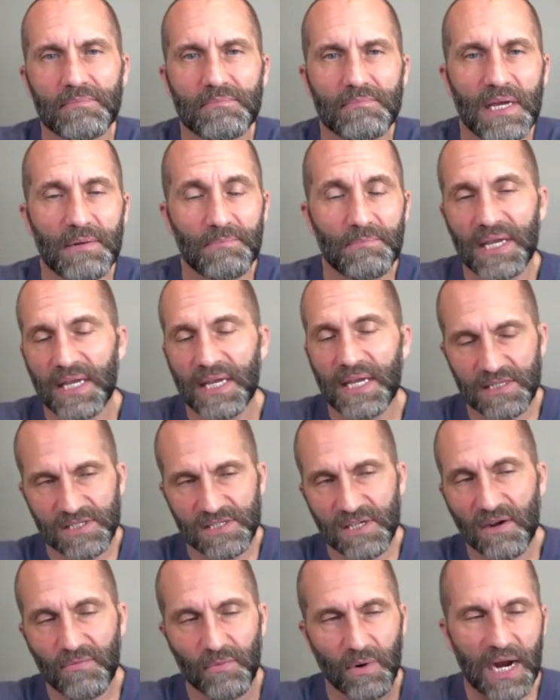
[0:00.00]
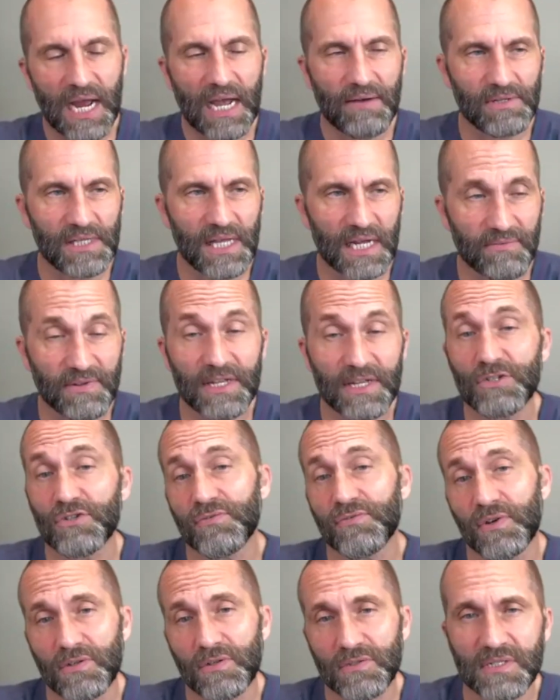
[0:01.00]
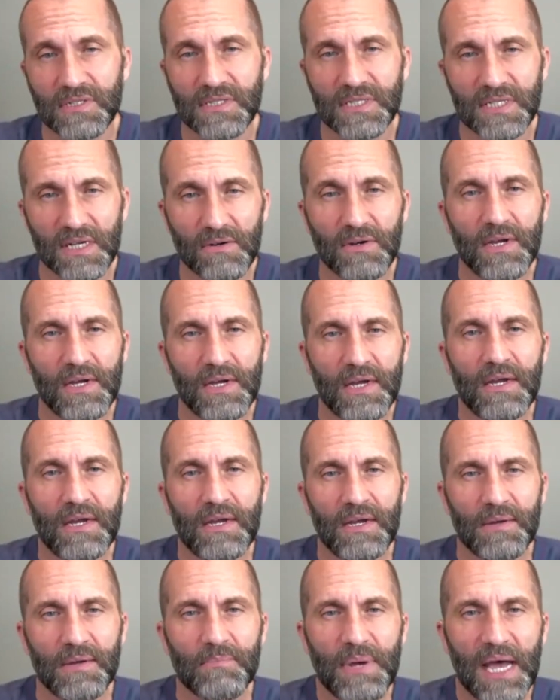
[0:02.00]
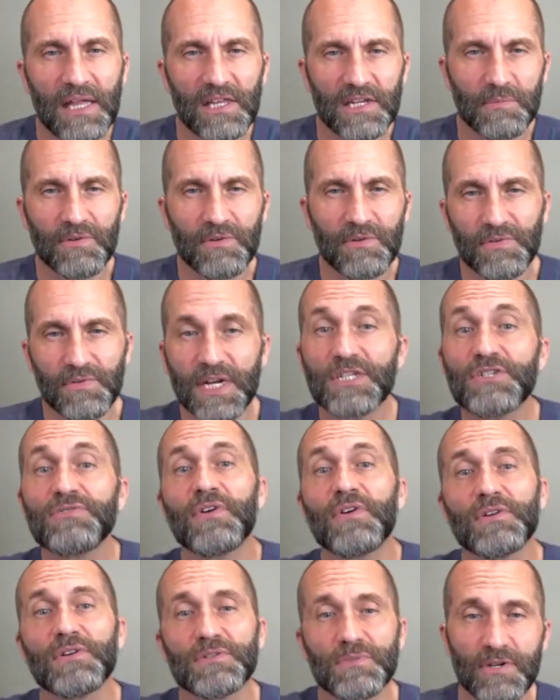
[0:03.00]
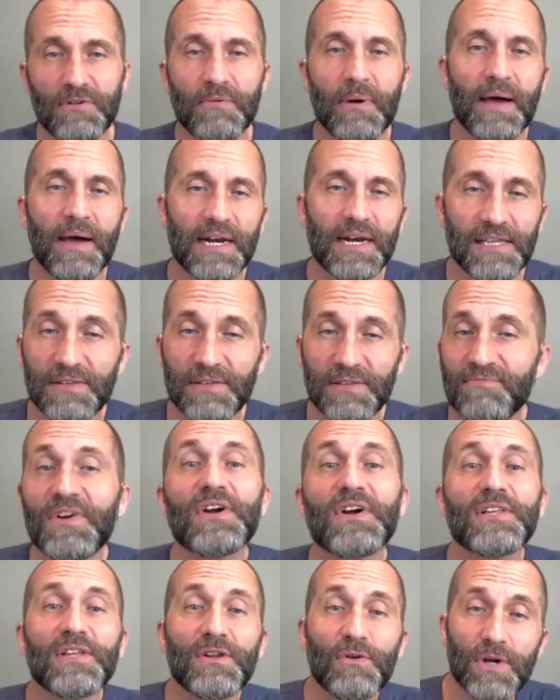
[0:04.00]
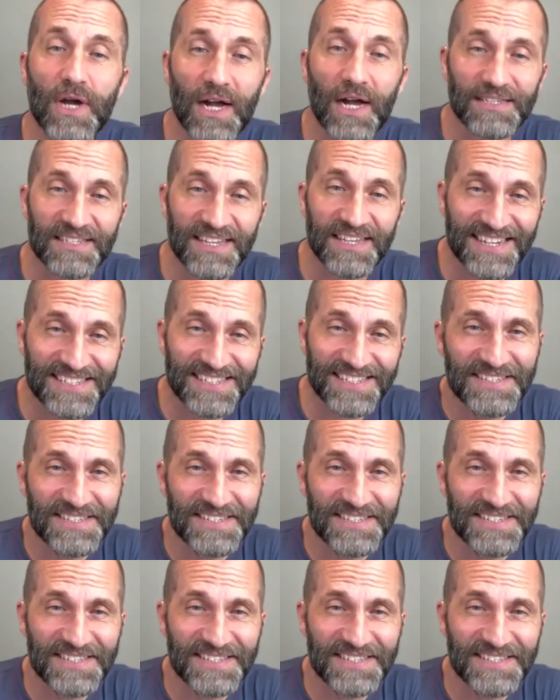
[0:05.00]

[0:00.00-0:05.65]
And being in software, I have a lot of introverts, and so palatable for introverts with whom I had a very little contact.